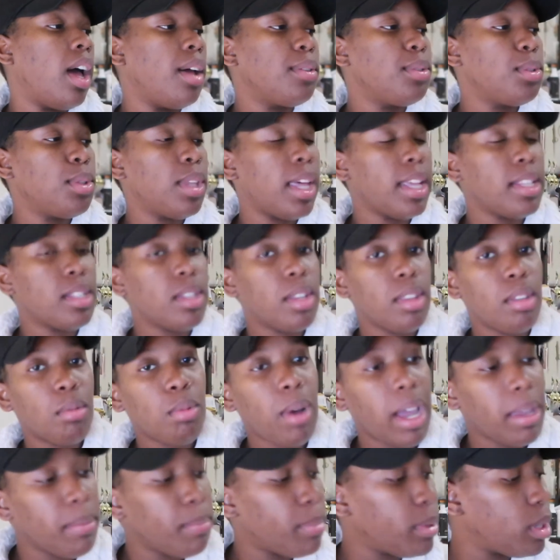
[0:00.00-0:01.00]
do that to the
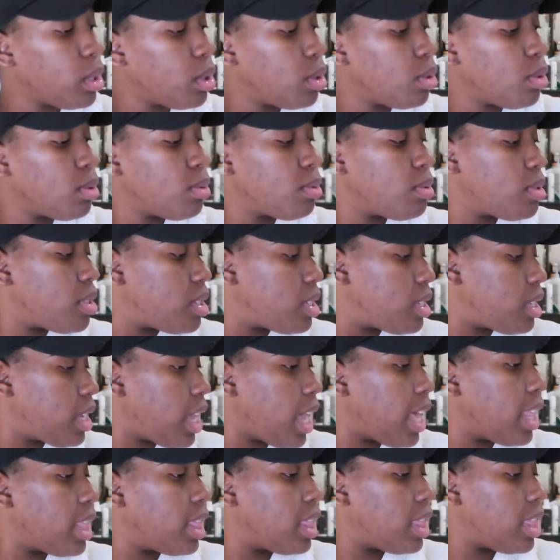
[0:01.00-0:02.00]
white balloons
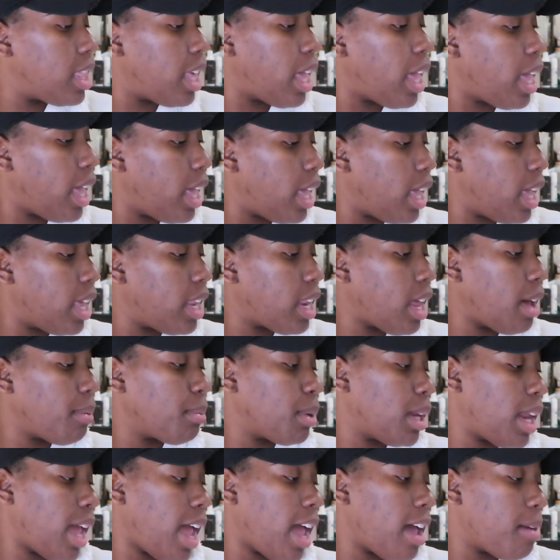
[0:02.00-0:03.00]
and then I'm
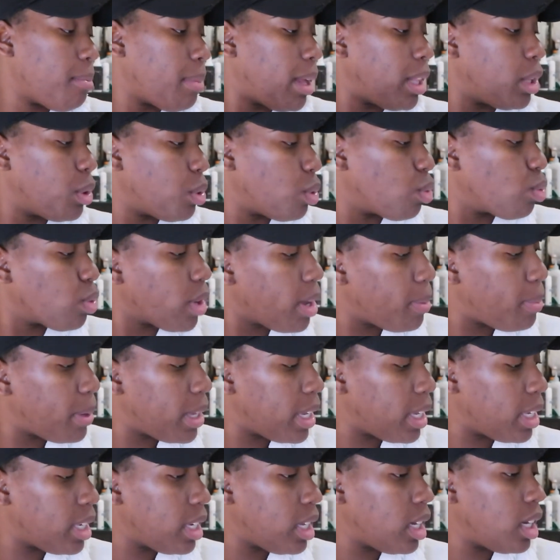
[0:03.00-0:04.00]
gonna add my little
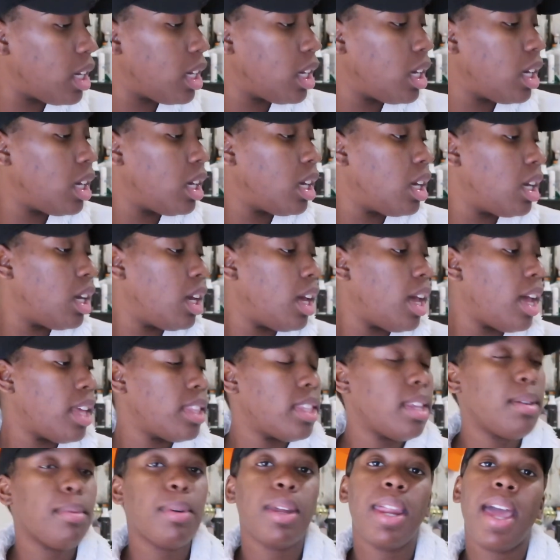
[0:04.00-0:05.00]
ribbon
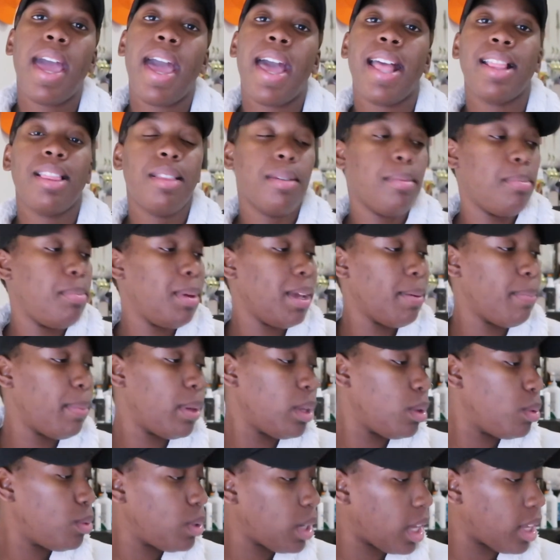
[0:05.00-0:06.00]
and then I'm gonna add the big
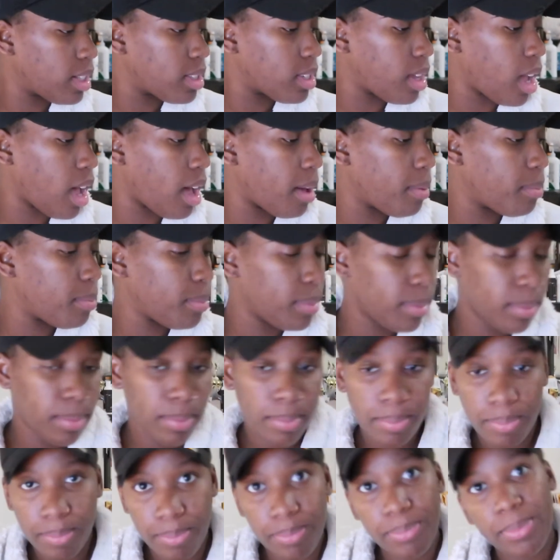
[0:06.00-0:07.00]
balloon on top
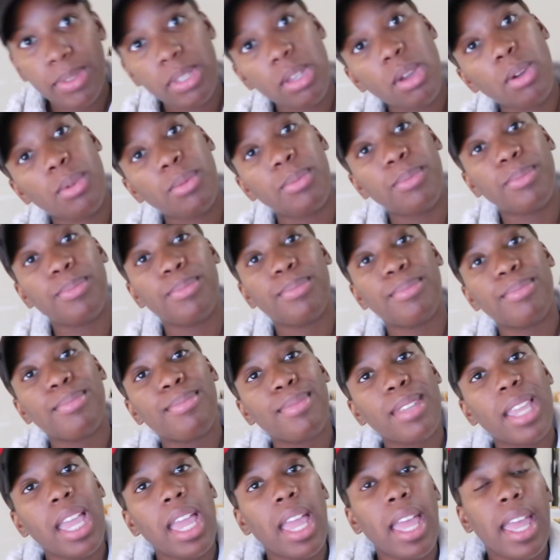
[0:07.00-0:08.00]
so
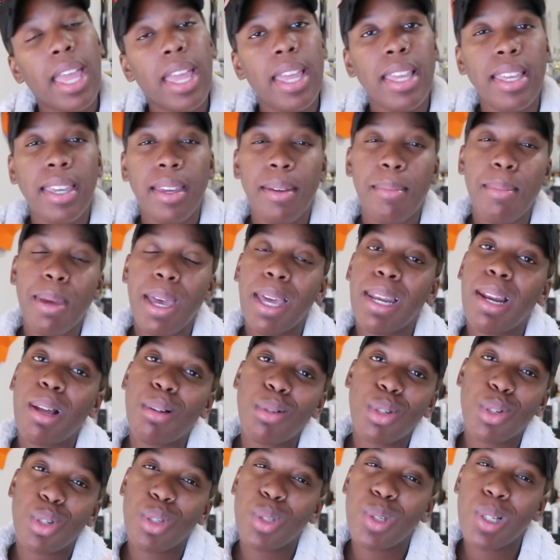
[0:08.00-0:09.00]
yep and
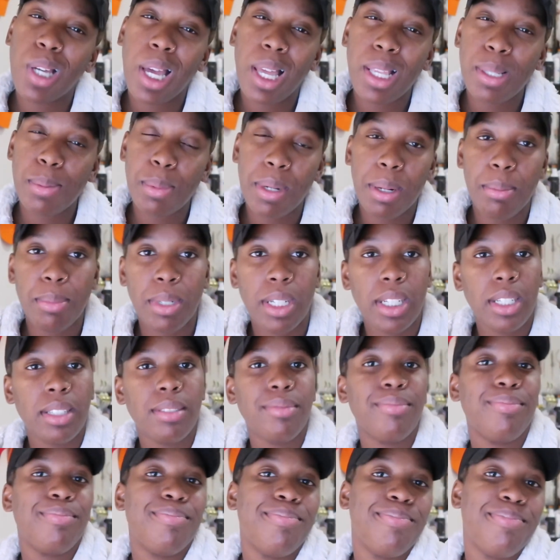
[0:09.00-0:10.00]
I'll show you guys when I'm done
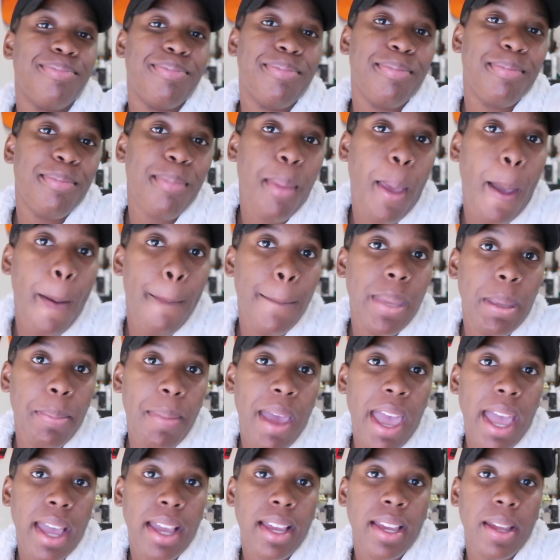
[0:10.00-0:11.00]
be
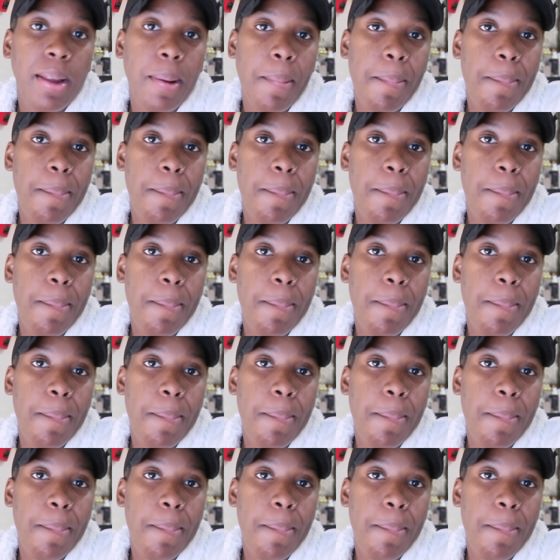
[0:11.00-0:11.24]
back